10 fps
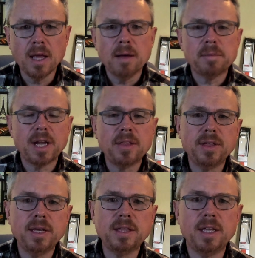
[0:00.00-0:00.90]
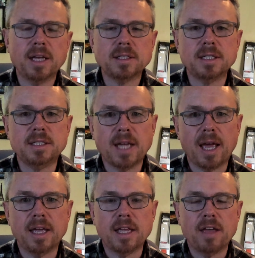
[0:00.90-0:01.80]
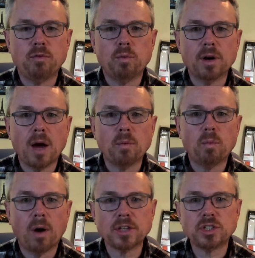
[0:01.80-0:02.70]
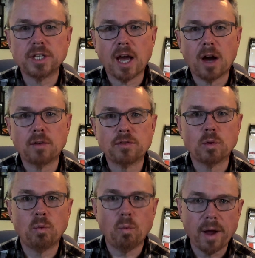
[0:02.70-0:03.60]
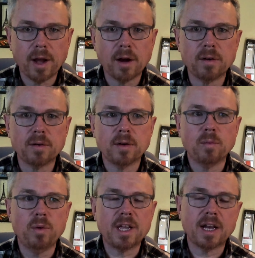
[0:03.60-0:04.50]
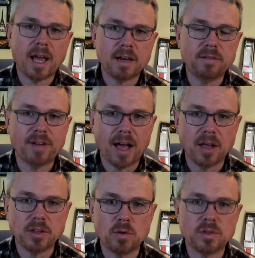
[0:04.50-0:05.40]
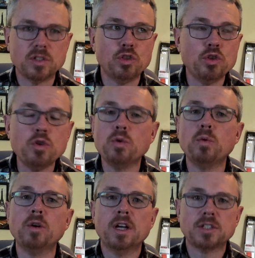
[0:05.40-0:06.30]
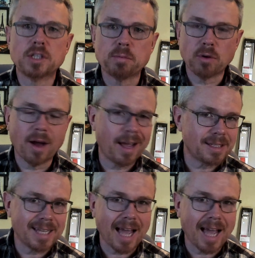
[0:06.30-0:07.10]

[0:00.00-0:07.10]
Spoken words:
But I think at the end of the day, if we're not watching out for where we can add value, new surprising